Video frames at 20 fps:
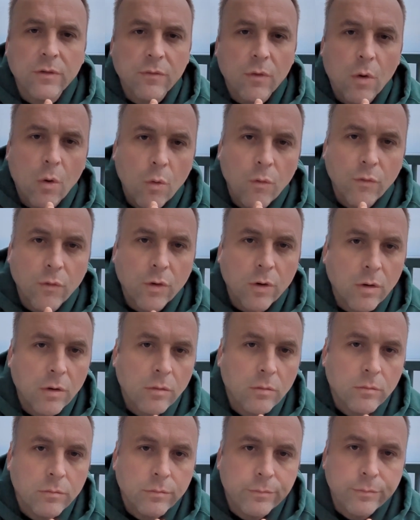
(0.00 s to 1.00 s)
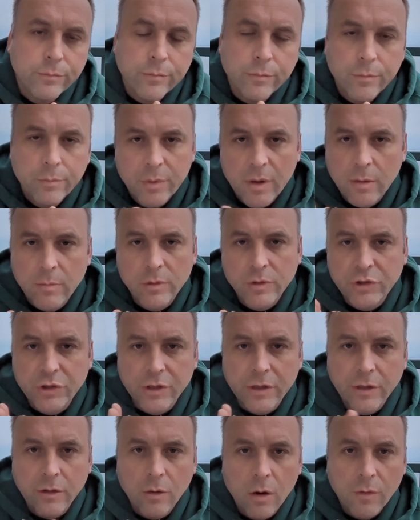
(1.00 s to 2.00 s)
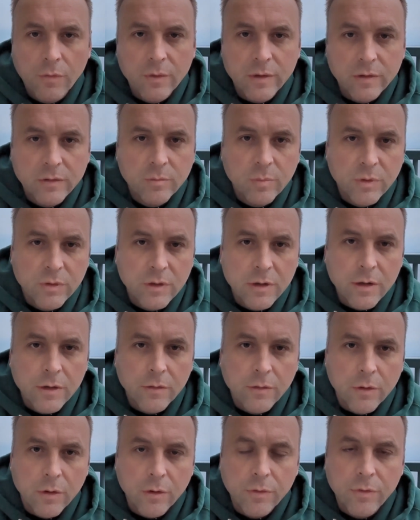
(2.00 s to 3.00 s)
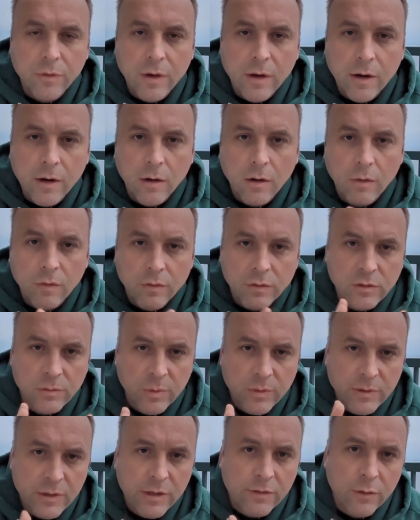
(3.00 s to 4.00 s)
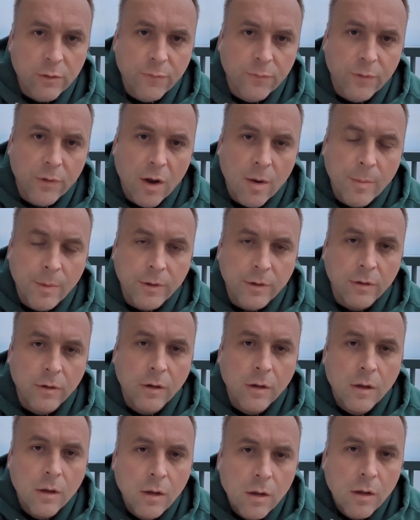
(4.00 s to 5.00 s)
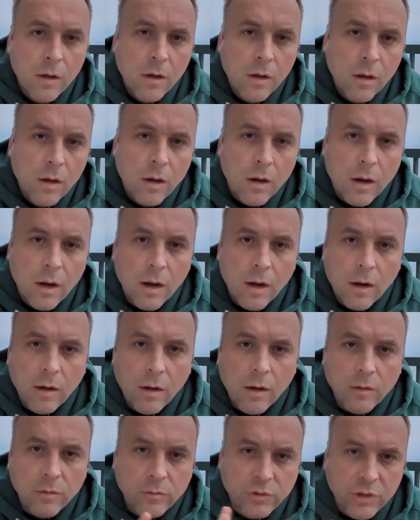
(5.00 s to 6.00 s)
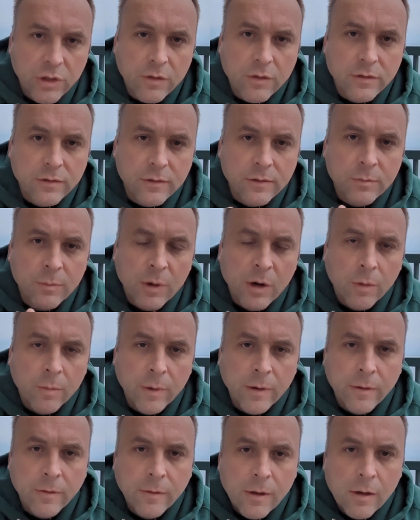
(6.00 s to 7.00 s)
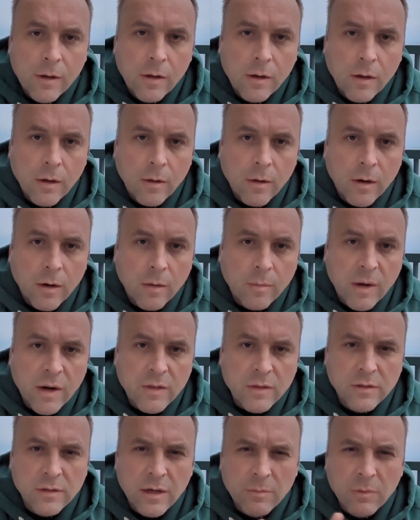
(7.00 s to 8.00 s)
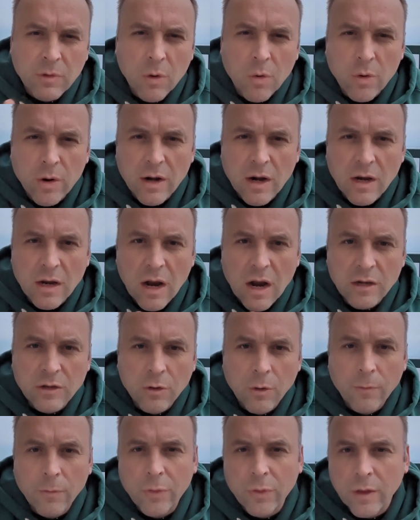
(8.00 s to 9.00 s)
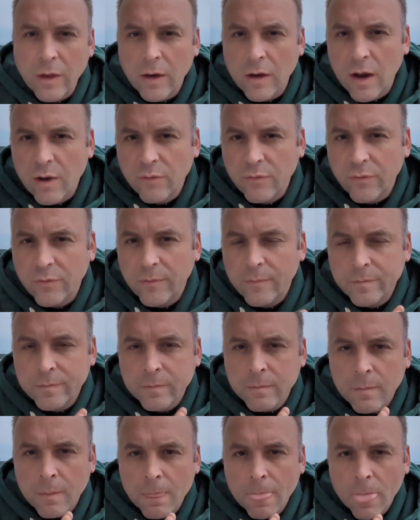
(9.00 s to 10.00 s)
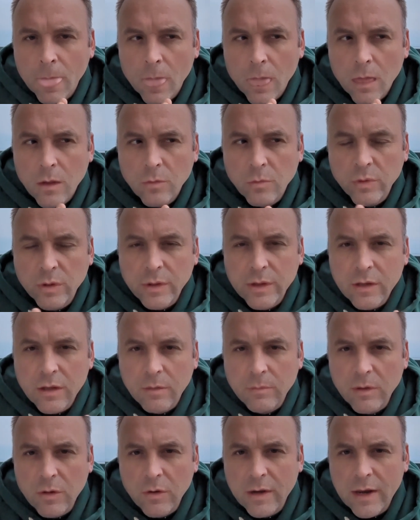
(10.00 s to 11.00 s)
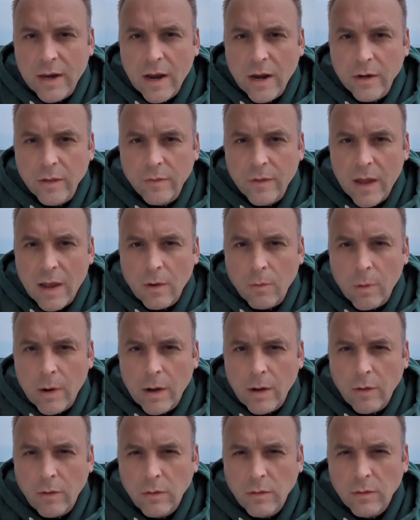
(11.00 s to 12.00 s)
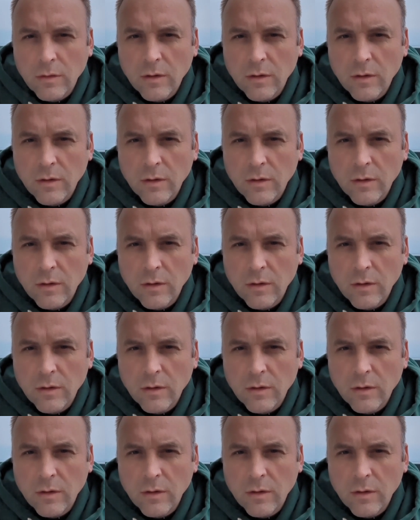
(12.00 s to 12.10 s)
of over publishing on this particular thing, on this particular phenomenon, I'll share this experiment. By the same token, I don't think I've really communicated that well